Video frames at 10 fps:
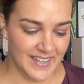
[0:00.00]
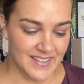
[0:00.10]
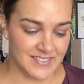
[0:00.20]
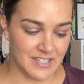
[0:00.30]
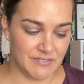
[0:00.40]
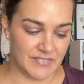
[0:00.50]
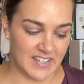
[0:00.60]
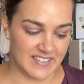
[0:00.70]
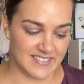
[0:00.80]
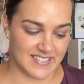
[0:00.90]
So the
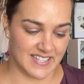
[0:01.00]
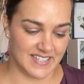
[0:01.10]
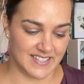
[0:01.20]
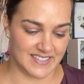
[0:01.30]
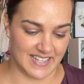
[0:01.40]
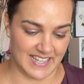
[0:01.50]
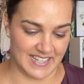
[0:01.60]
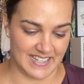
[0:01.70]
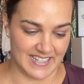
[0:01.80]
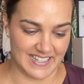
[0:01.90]
first
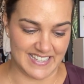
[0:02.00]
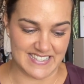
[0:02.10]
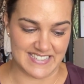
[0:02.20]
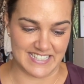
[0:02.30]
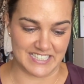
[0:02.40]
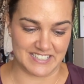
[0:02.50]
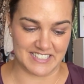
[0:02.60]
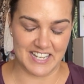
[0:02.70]
thing is that